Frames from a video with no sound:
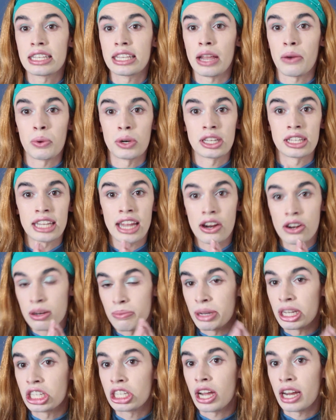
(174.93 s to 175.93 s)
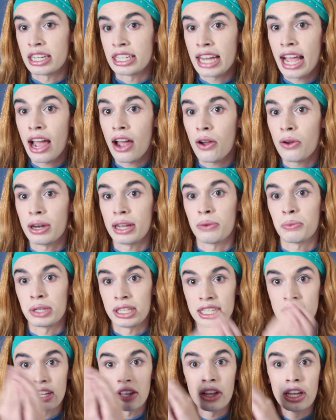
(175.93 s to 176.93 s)
They were scared to be shut down. It
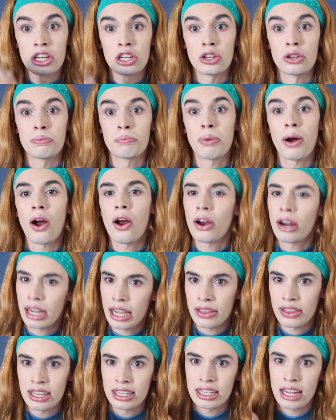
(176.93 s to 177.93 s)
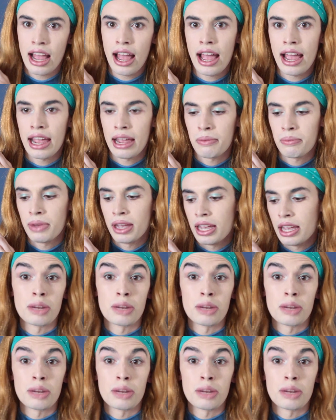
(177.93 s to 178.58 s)
was still a new park at the time.